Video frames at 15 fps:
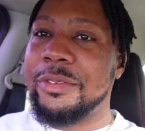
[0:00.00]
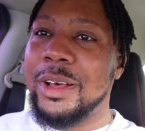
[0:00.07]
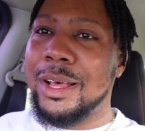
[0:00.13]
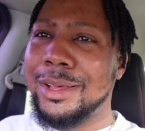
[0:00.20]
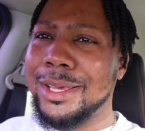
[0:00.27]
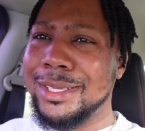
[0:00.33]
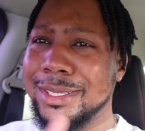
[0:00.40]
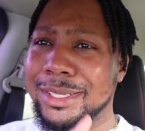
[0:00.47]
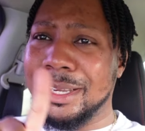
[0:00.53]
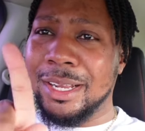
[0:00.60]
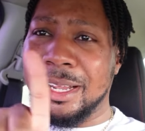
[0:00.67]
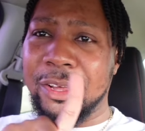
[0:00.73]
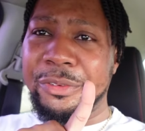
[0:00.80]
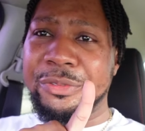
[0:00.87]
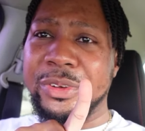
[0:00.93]
I'll insert a
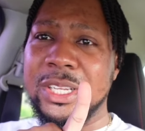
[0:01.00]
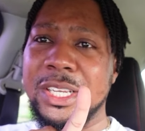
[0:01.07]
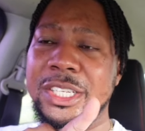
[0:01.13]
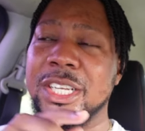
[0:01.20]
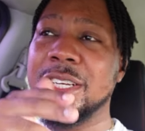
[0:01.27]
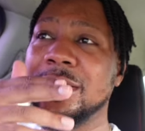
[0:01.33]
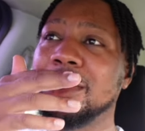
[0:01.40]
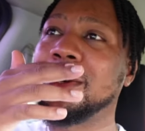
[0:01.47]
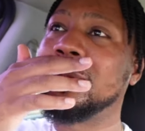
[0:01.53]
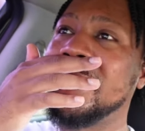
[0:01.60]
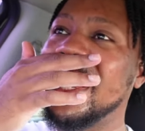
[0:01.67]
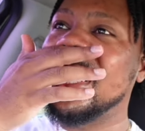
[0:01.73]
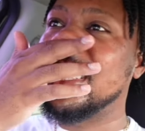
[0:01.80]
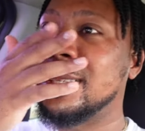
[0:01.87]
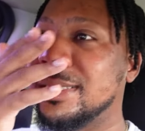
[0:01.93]
little footage here so you
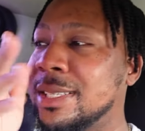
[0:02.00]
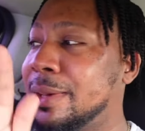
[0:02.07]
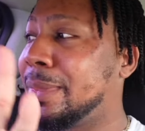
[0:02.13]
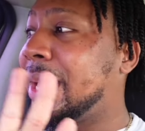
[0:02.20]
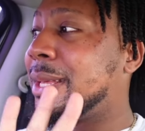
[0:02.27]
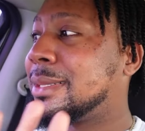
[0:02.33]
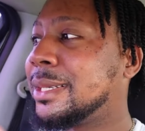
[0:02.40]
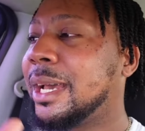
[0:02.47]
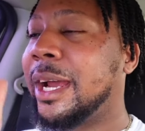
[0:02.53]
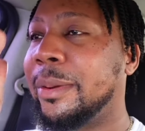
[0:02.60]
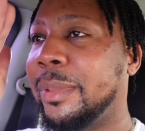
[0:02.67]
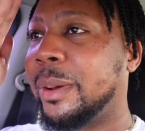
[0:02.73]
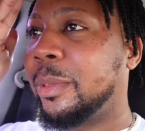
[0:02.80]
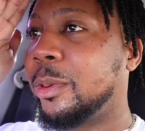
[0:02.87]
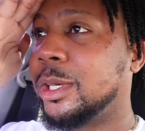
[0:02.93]
guys can see. My entire
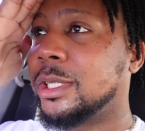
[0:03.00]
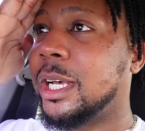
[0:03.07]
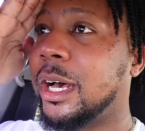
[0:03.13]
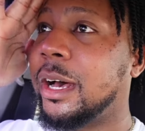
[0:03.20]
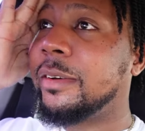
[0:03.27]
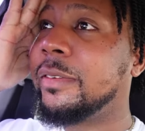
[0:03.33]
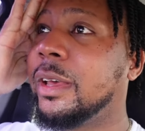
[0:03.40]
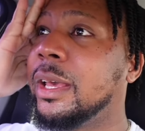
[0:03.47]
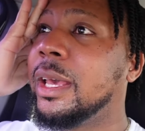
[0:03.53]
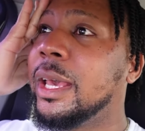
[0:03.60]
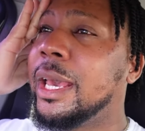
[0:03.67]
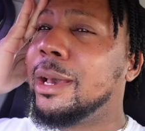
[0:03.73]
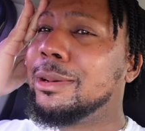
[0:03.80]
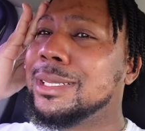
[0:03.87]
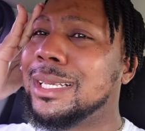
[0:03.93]
bumper was off.
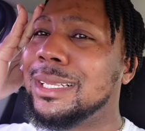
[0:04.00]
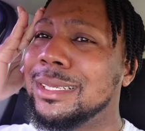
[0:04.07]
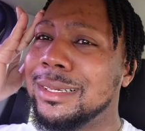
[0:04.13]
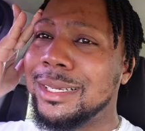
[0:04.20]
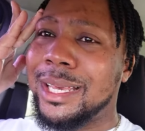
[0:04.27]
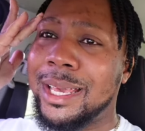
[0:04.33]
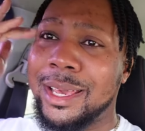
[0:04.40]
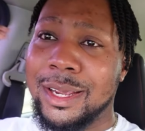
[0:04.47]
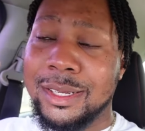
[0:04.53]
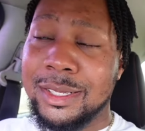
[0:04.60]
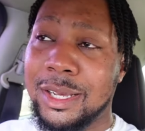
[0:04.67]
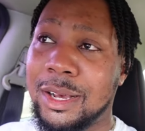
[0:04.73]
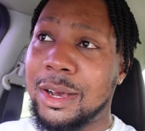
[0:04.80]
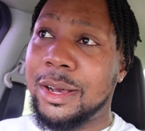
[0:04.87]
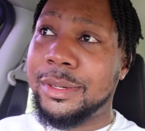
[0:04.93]
And here it's
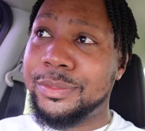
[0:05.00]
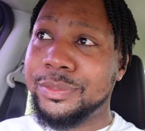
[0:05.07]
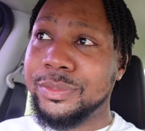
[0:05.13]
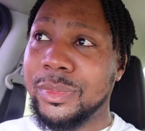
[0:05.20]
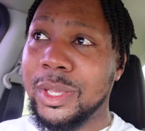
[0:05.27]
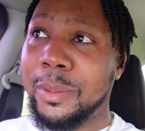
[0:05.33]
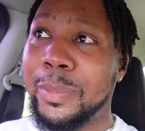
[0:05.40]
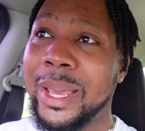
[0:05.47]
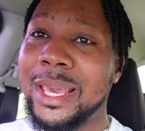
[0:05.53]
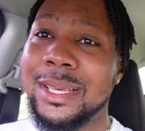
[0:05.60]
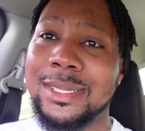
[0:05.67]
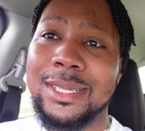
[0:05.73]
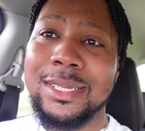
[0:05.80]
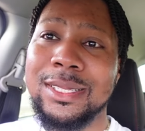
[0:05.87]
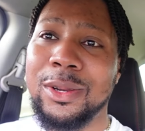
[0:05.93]
hot. My
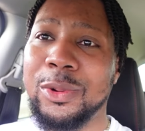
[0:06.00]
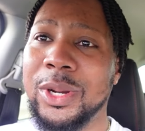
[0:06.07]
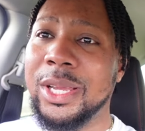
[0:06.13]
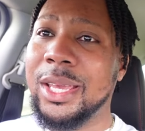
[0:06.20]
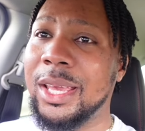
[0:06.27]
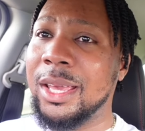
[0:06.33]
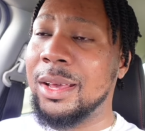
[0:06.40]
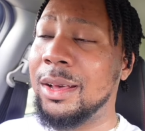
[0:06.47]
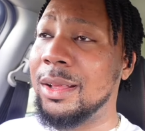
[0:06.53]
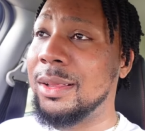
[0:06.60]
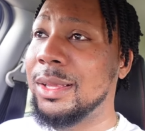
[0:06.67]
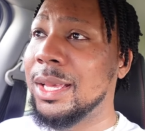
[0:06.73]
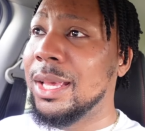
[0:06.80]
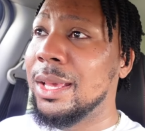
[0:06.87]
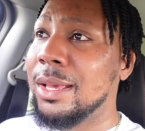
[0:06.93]
AC isn't working, y'all.
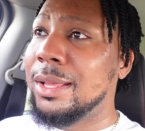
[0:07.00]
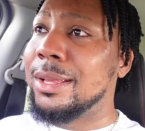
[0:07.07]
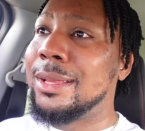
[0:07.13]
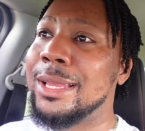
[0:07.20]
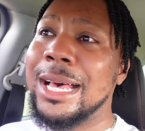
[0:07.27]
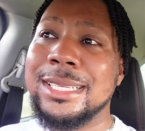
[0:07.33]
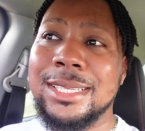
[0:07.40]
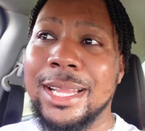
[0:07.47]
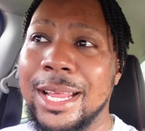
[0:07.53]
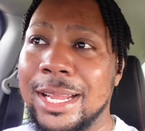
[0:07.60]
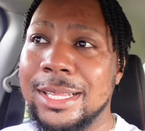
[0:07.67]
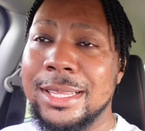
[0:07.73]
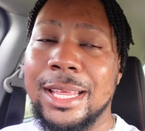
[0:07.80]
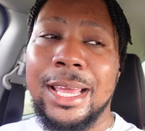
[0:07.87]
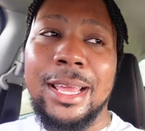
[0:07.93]
That's
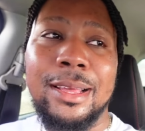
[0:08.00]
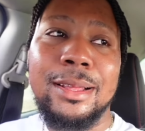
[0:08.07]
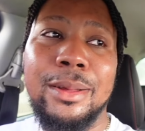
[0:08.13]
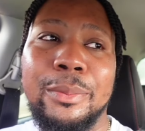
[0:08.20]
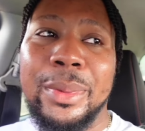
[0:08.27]
another thing.